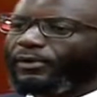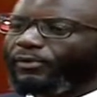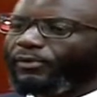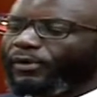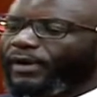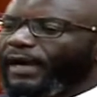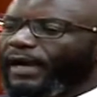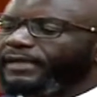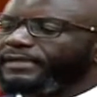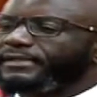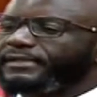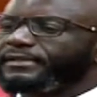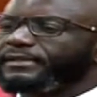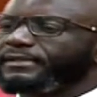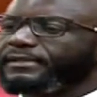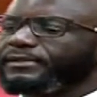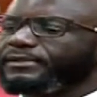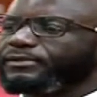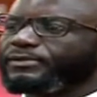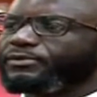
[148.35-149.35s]
look at,
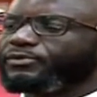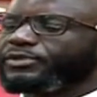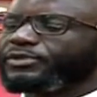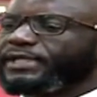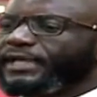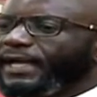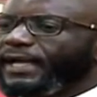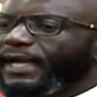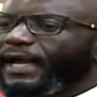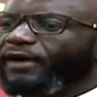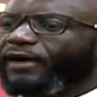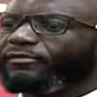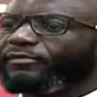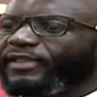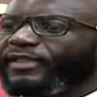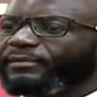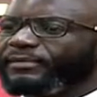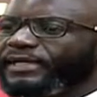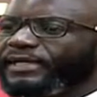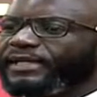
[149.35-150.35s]
to take care
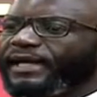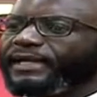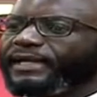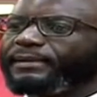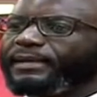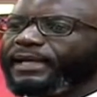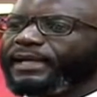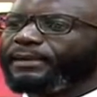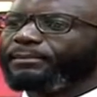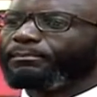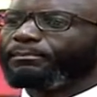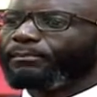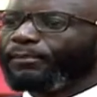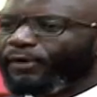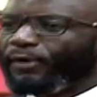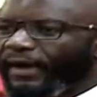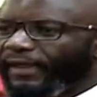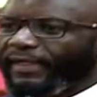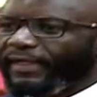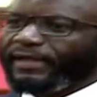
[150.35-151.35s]
of the military
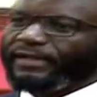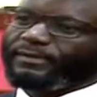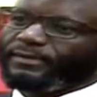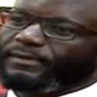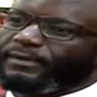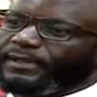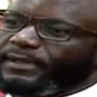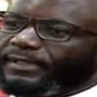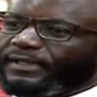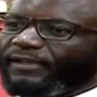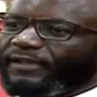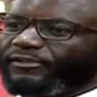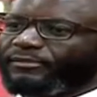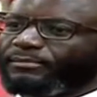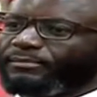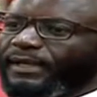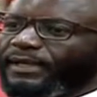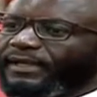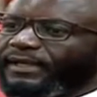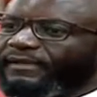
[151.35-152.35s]
more than it
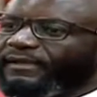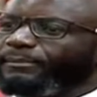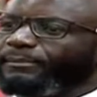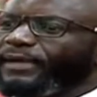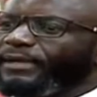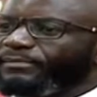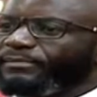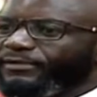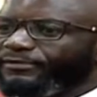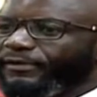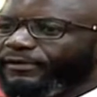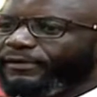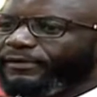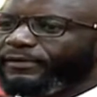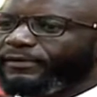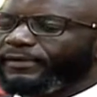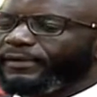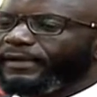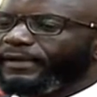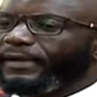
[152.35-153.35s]
has happened before.
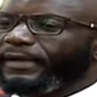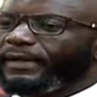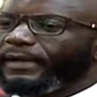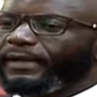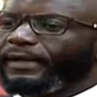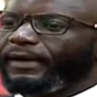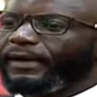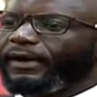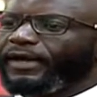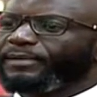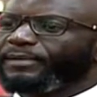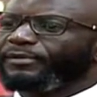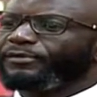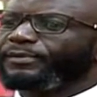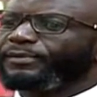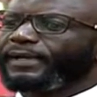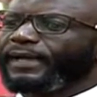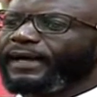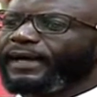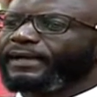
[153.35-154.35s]
Honorable
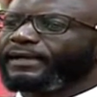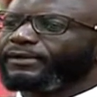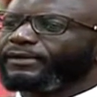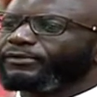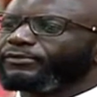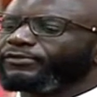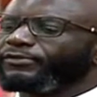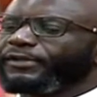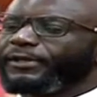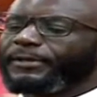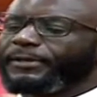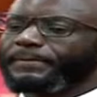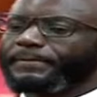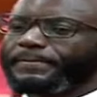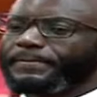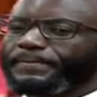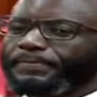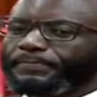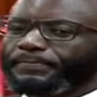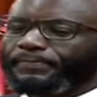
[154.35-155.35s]
Speaker, you see,
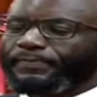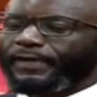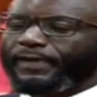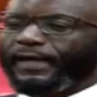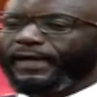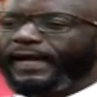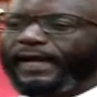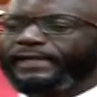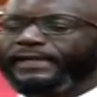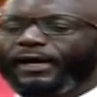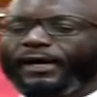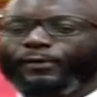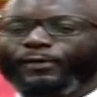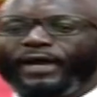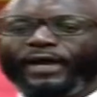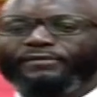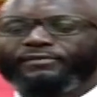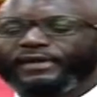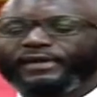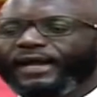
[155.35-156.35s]
right now
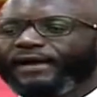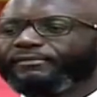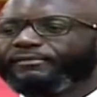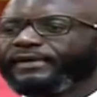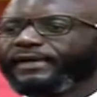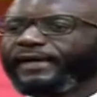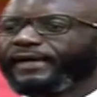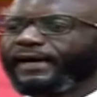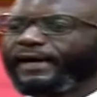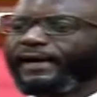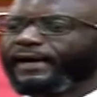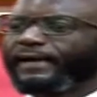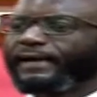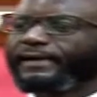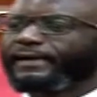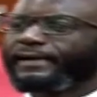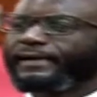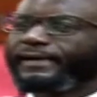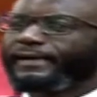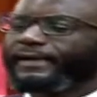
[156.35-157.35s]
we are even having
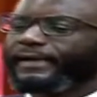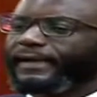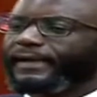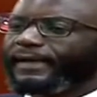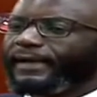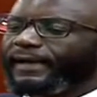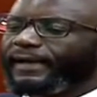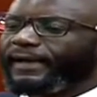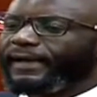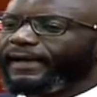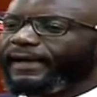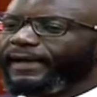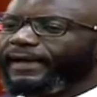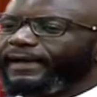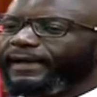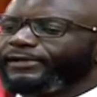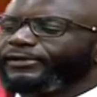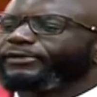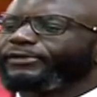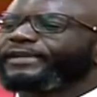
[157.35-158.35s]
a
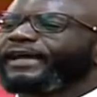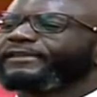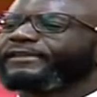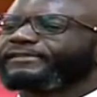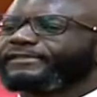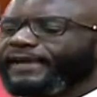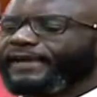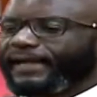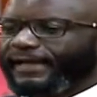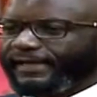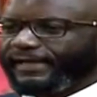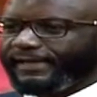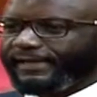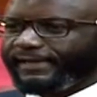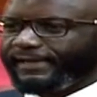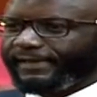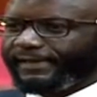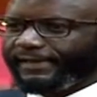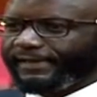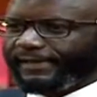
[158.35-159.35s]
doctor strike.
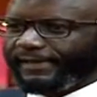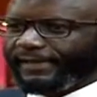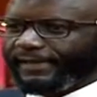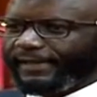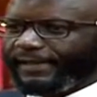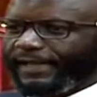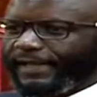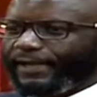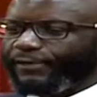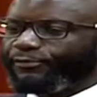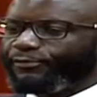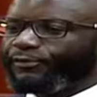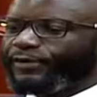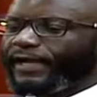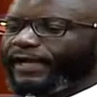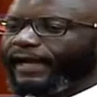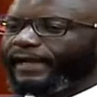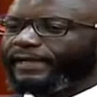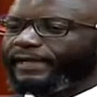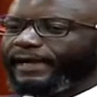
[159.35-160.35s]
If
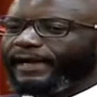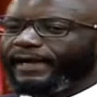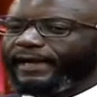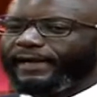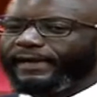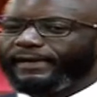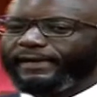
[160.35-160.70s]
we had